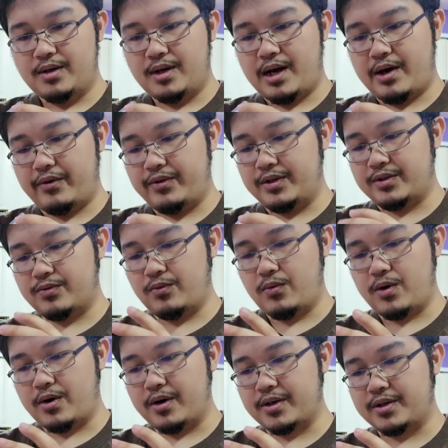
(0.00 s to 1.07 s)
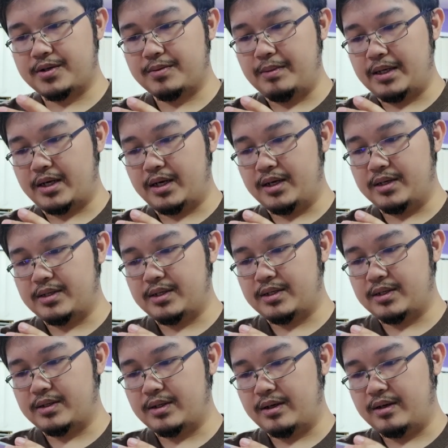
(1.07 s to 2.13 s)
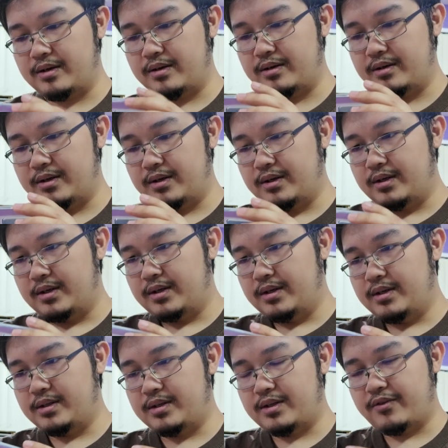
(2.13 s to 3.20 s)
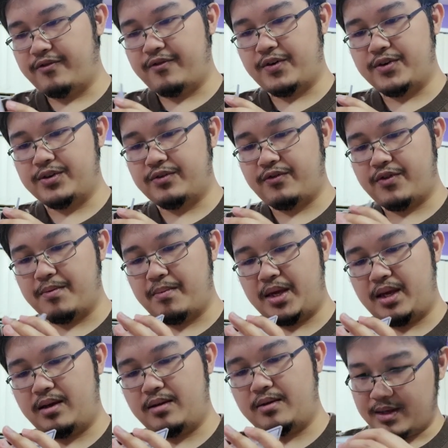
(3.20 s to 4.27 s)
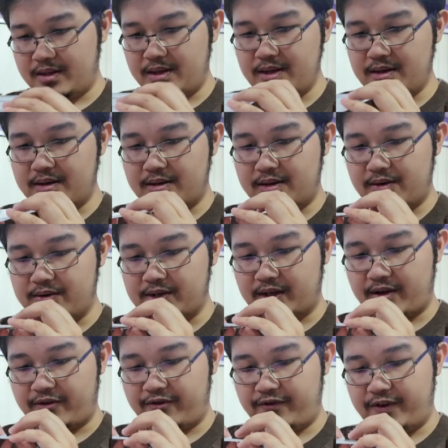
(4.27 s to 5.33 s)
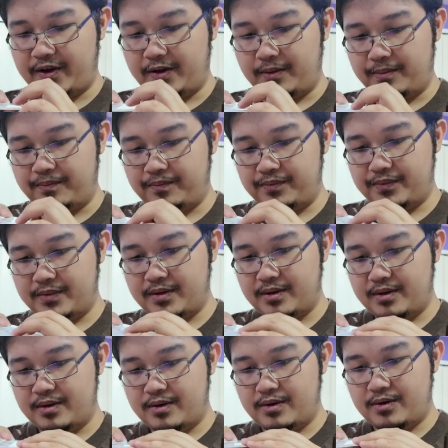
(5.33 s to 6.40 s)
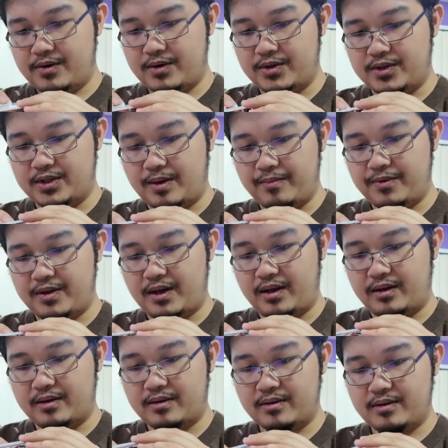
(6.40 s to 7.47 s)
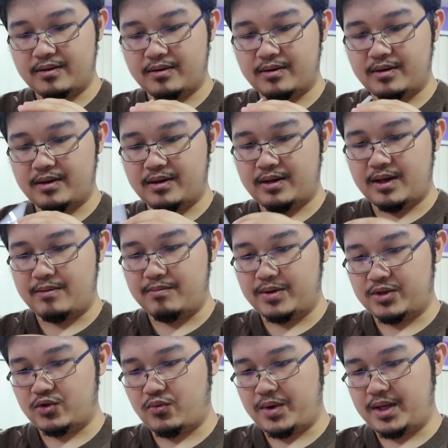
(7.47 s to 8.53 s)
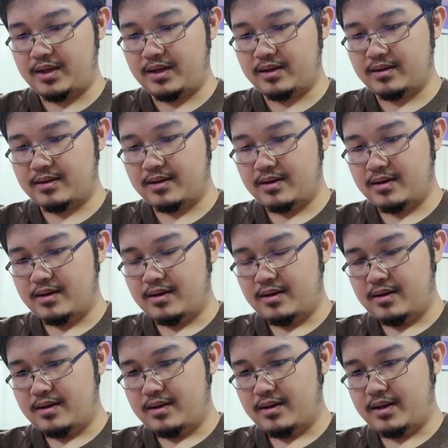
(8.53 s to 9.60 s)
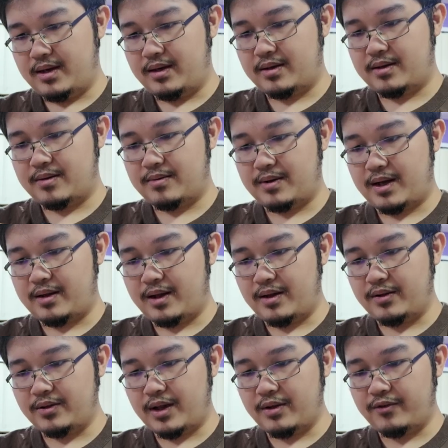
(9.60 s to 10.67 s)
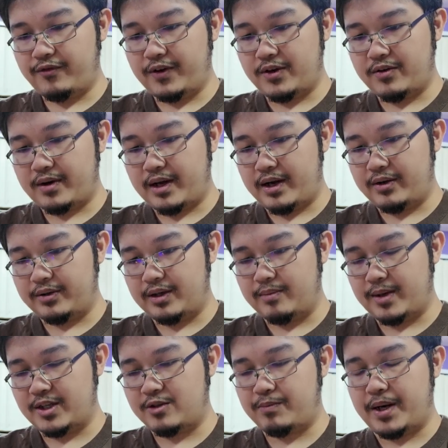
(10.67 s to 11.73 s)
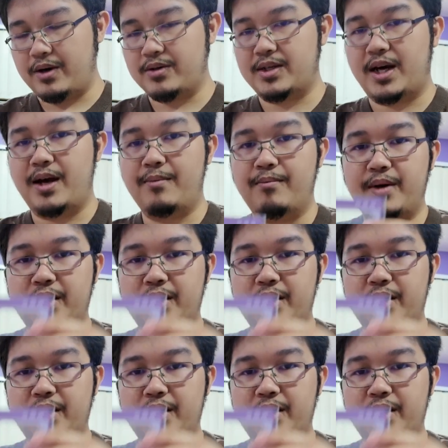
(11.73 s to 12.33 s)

how this works, because this is a first for me. I think there's like a film or something in between it. Like, I'll figure it out in my spare time,